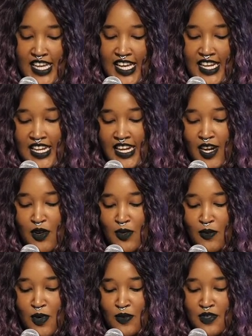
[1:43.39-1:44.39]
In an
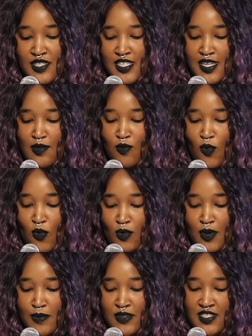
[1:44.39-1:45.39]
era where we're seeing more
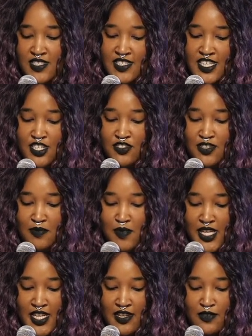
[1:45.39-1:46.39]
representation in
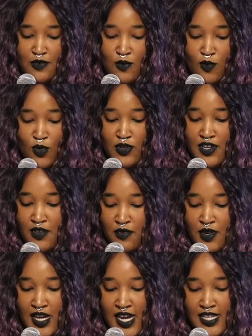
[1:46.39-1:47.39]
media from more
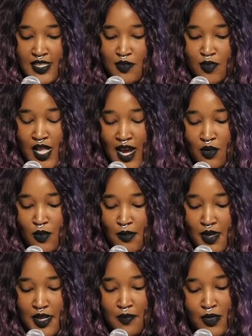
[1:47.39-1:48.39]
different kinds of Black
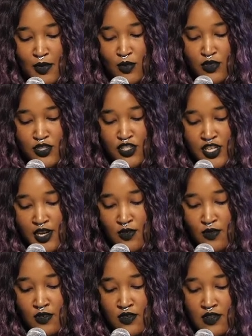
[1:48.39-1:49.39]
women and people in
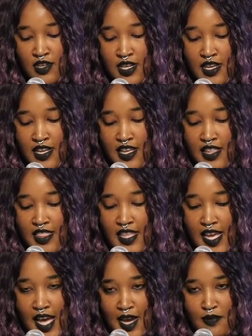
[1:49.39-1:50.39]
general,
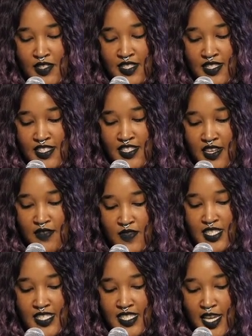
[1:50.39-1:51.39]
the absence
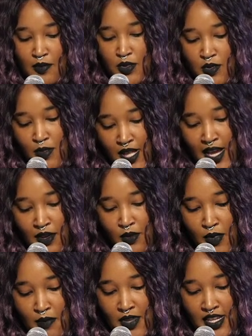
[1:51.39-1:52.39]
of disabled Black
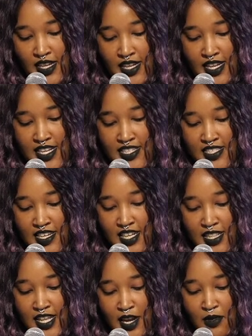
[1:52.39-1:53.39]
women is a
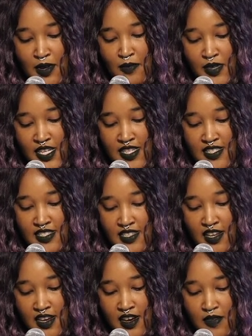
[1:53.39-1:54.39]
glaring piece
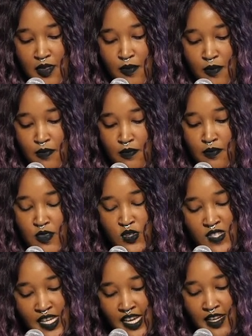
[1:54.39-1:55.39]
of the
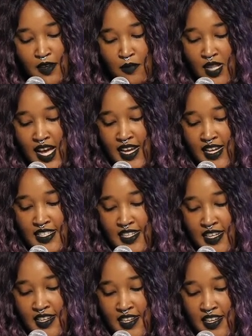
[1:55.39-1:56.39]
mosaic of Black
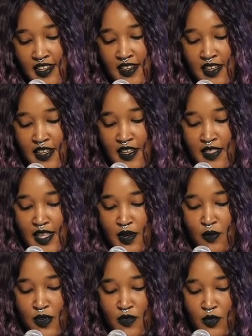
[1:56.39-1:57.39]
identity
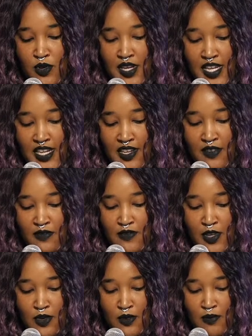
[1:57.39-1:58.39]
that we've created in
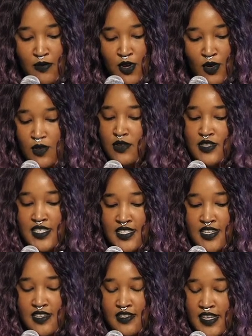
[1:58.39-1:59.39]
film,
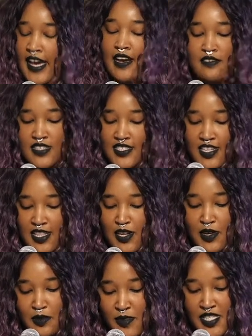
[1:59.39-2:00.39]
is a
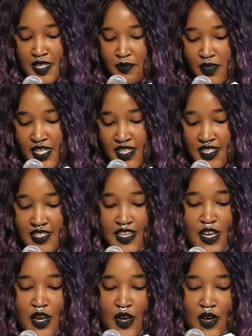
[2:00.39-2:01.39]
glaring missing piece
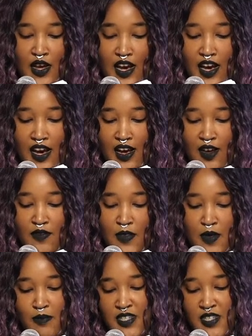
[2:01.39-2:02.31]
of the